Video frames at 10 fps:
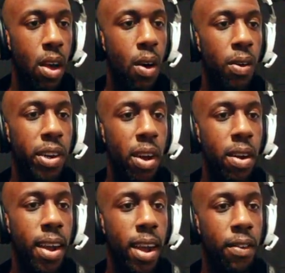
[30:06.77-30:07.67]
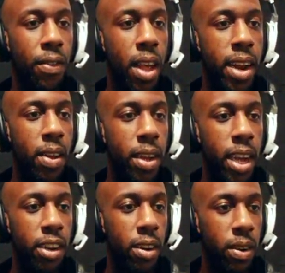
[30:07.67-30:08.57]
Oh darn! I gotta fly down and
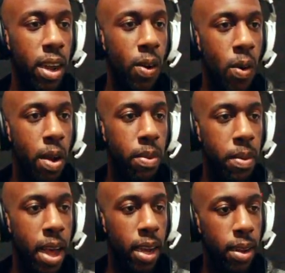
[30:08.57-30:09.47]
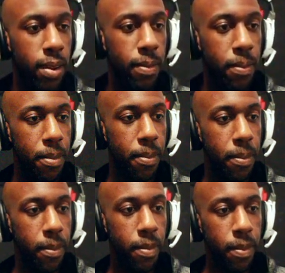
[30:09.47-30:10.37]
get you. Okay, don't worry. I'll be back.
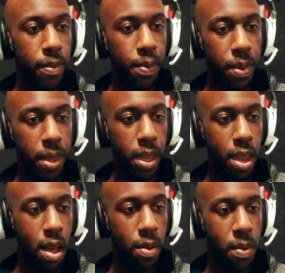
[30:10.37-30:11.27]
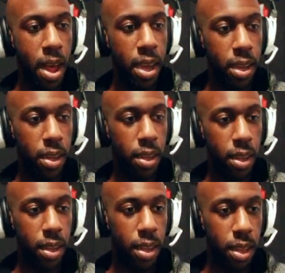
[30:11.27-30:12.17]
I'll be back.
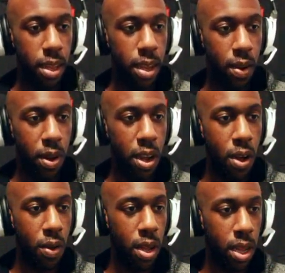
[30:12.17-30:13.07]
Here we go.